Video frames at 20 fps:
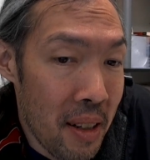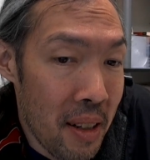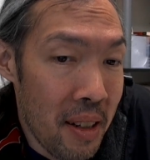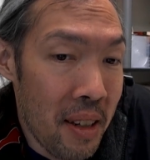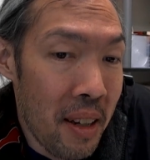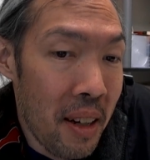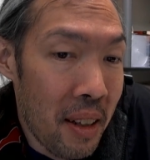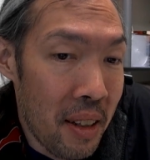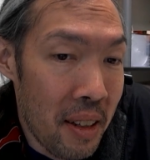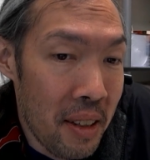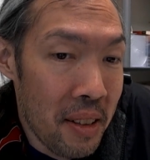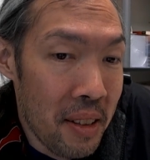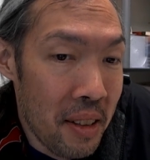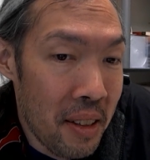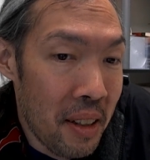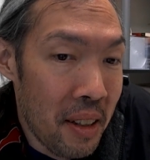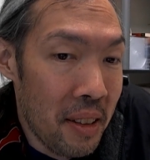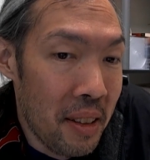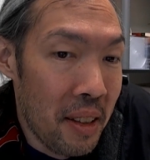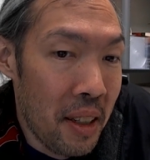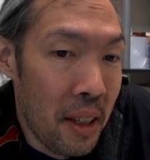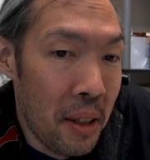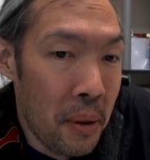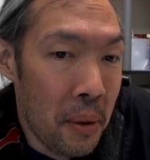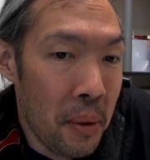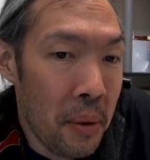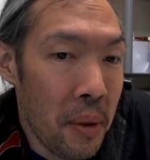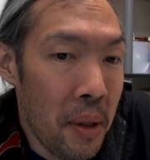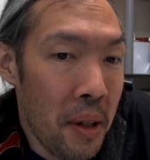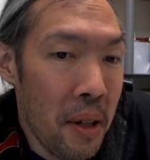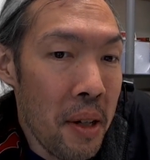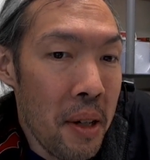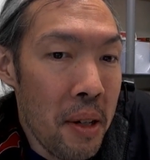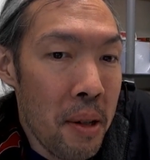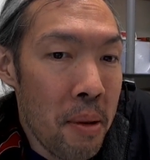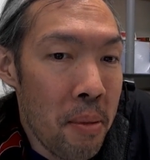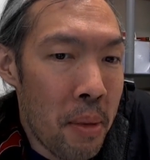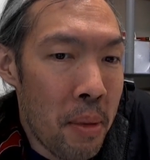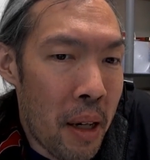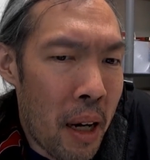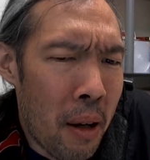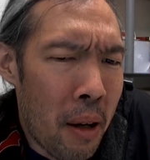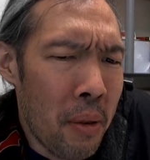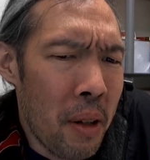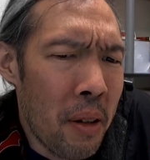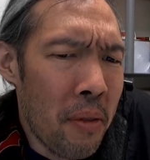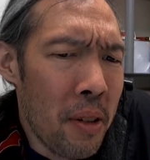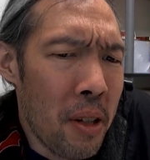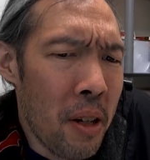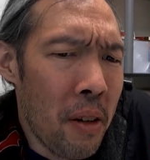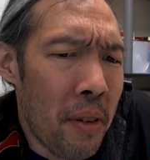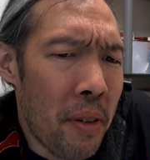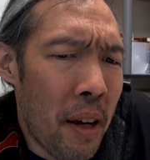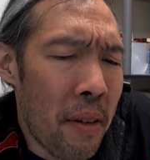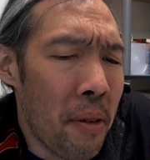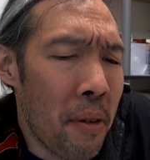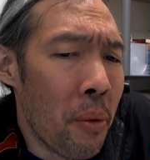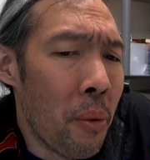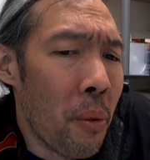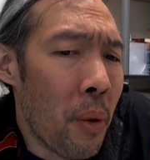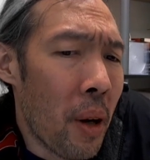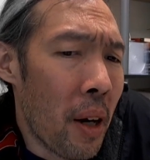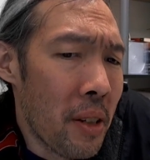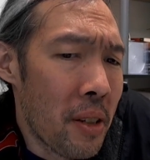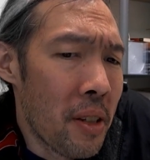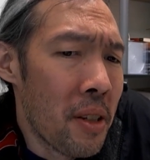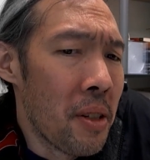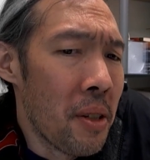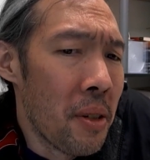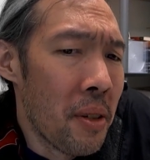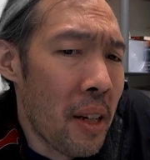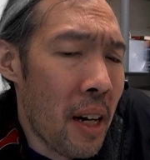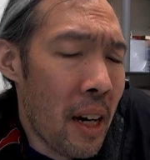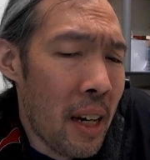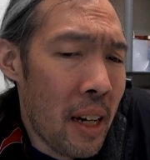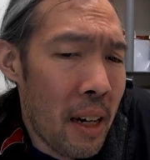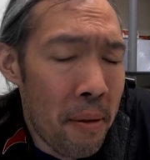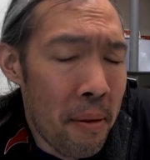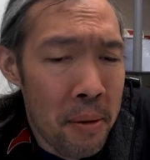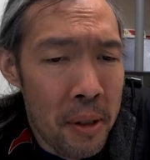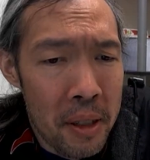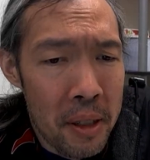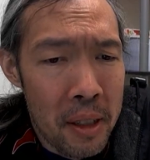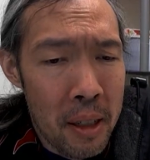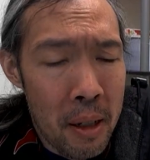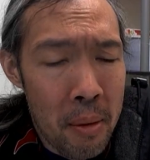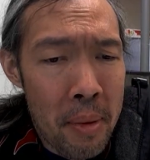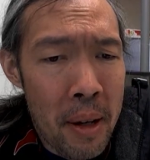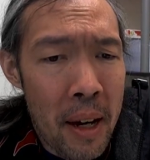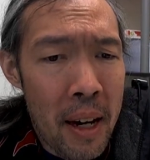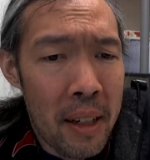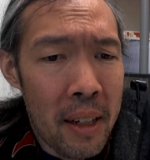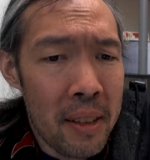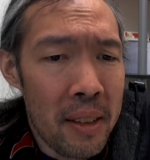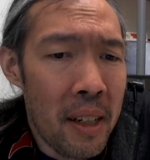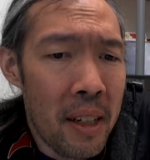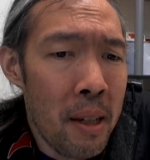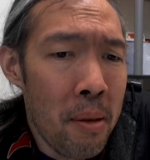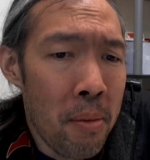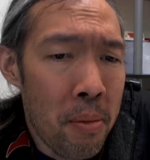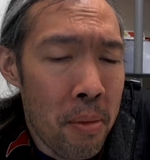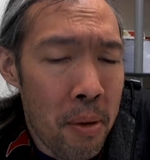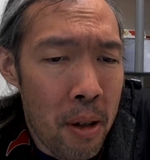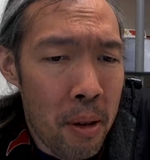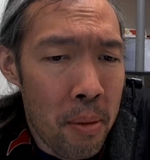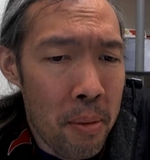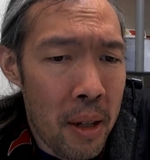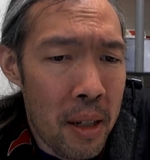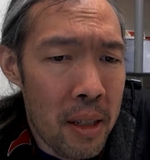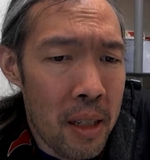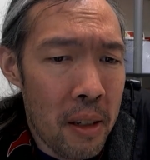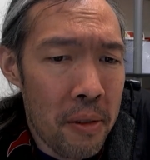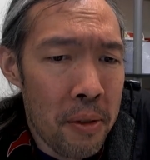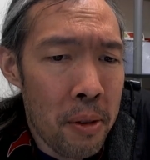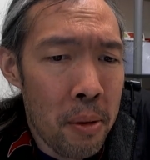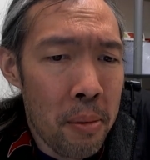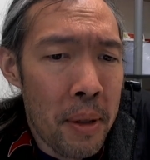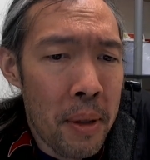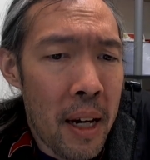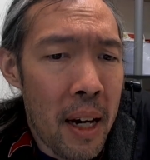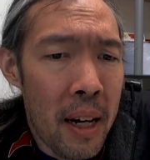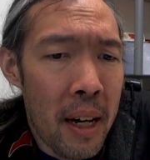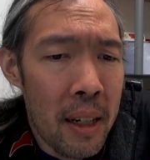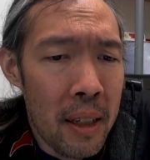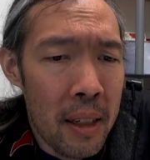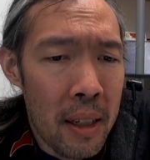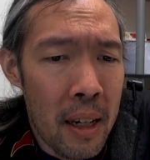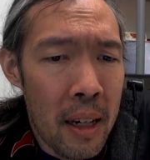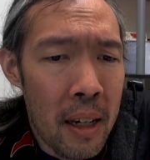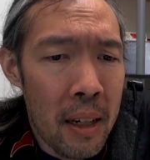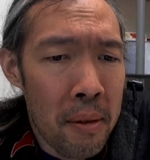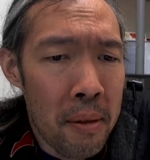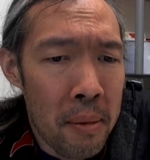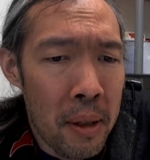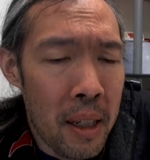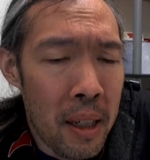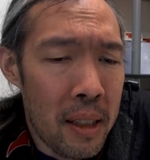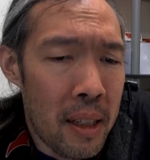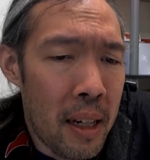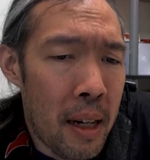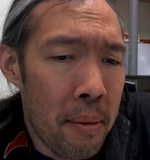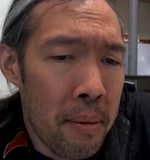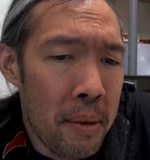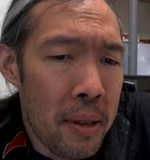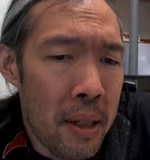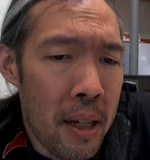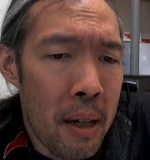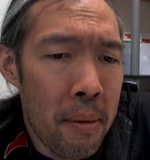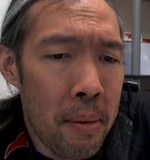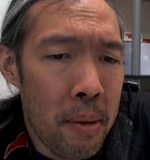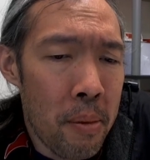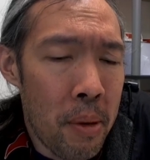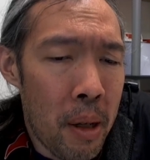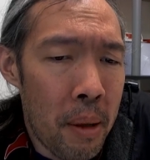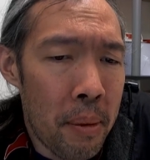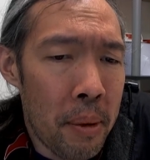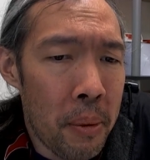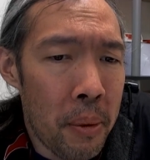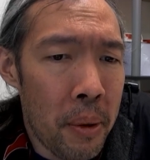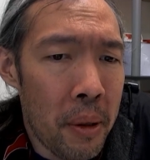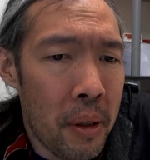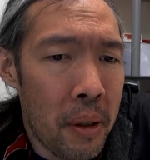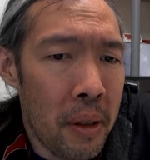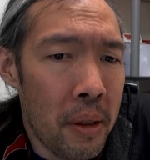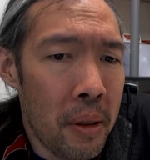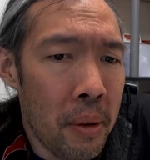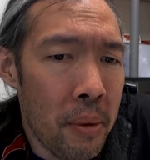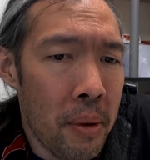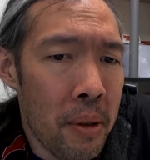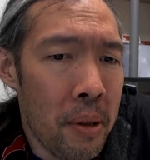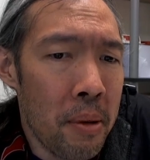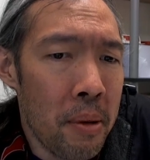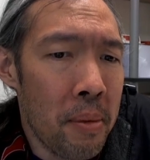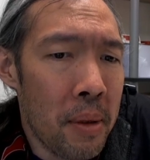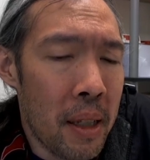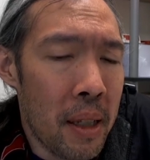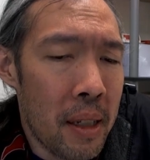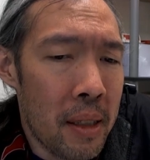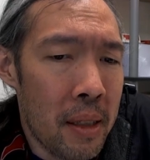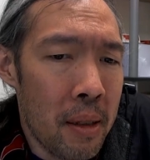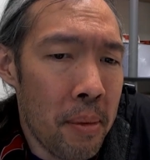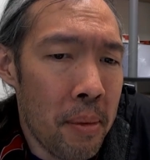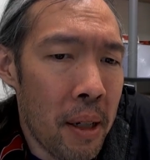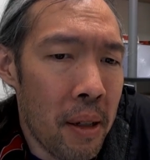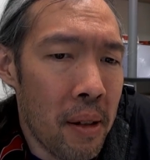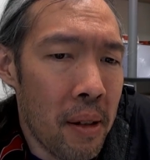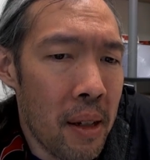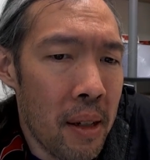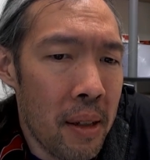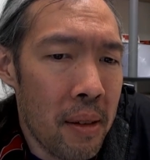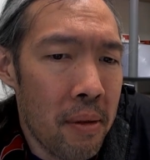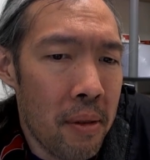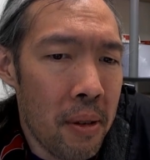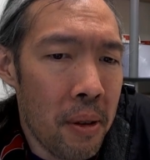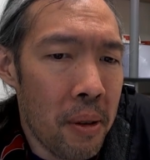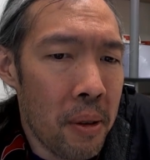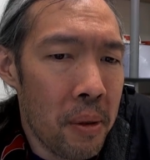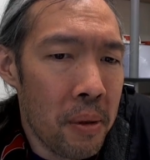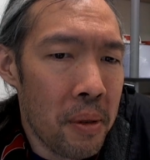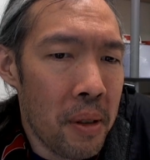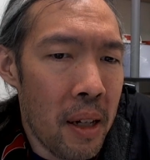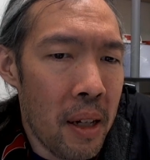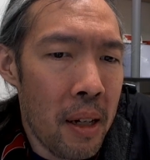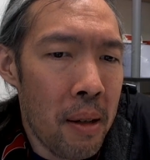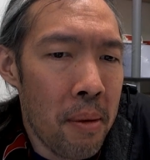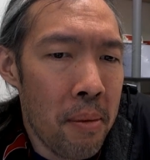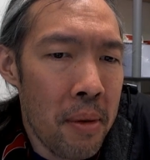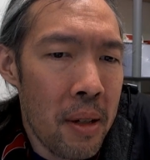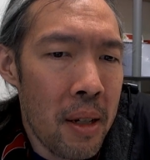Yeah, he's a nice Kigu. But I don't even know if I even want to do that. I'm just going to pack light, bring my duffel bag and my laptop, and probably work in the room, and that's about it the whole day.